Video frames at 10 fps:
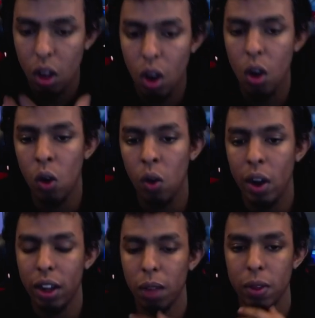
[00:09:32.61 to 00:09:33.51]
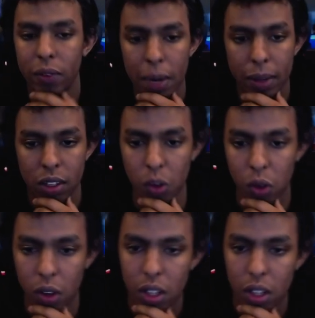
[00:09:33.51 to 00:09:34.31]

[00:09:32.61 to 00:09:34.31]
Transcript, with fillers: Oh, I completely forgot about that too.